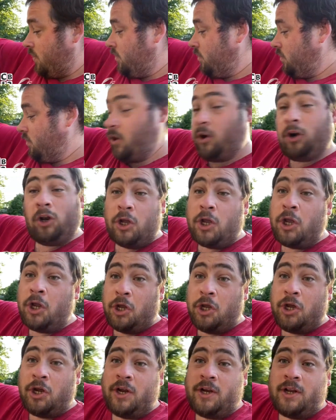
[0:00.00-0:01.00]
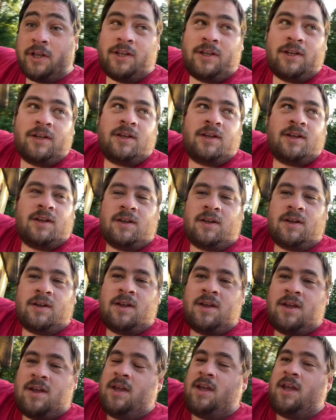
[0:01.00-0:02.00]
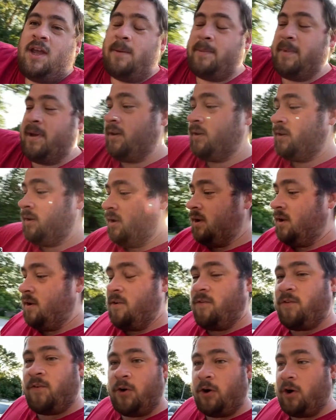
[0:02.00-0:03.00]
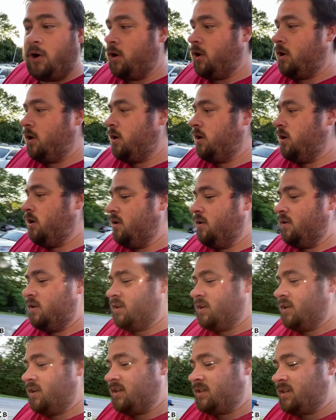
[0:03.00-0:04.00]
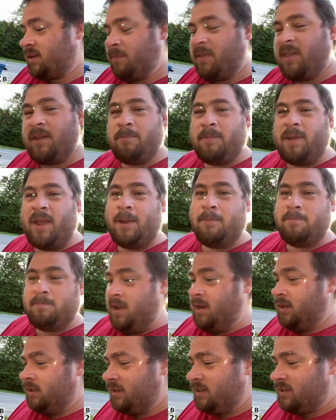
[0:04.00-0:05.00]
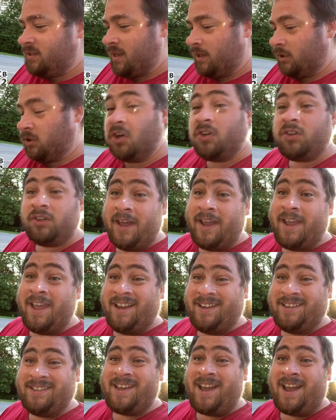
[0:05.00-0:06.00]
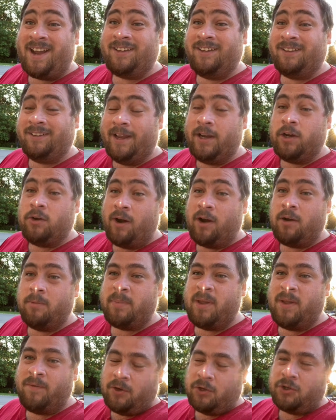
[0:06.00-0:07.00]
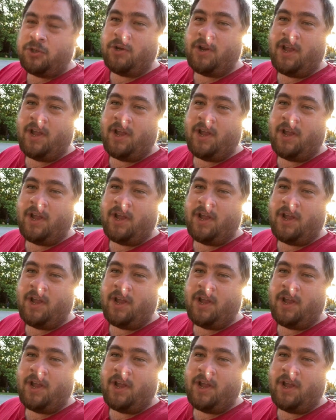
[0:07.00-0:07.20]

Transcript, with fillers: they're looking good. I mean, for something being meatless, they look like exactly like ground beef. I'll show you